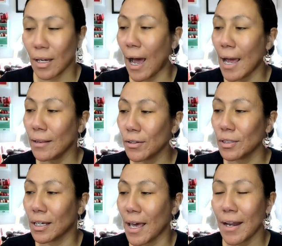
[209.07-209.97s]
I literally
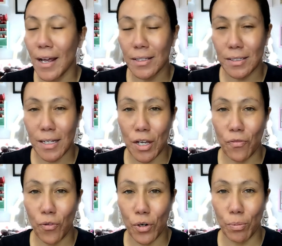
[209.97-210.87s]
cannot stand for
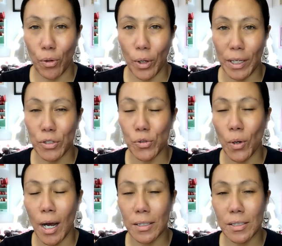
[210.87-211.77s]
an employee to
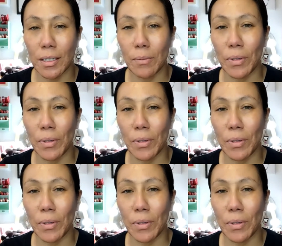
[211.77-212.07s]
constantly be